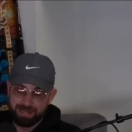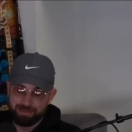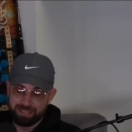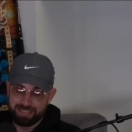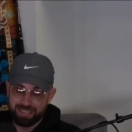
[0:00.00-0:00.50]
we're
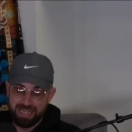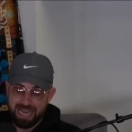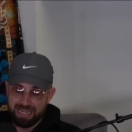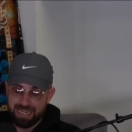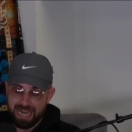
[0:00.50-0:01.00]
still
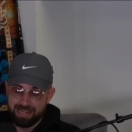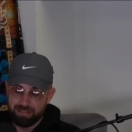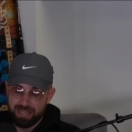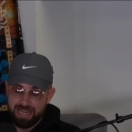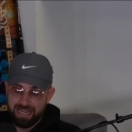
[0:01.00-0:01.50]
at it. I
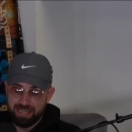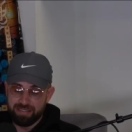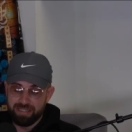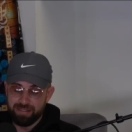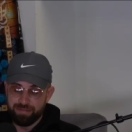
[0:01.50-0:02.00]
don't. It
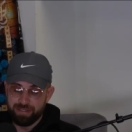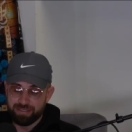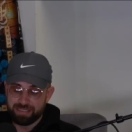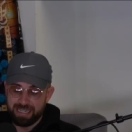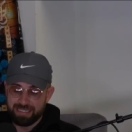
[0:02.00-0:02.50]
it
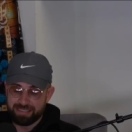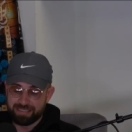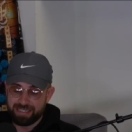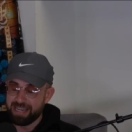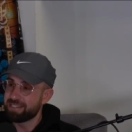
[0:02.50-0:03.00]
feels kind of
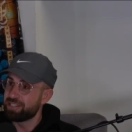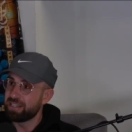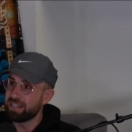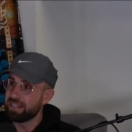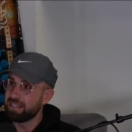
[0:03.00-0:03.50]

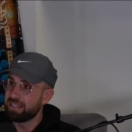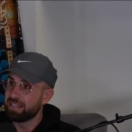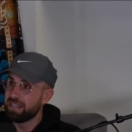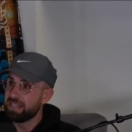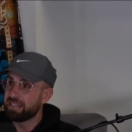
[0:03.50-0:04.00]
sketchy.
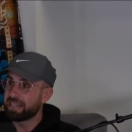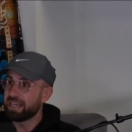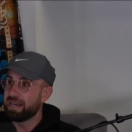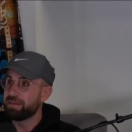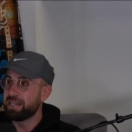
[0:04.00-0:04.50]
Like
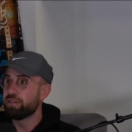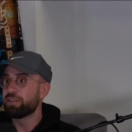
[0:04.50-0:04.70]
I mean, I know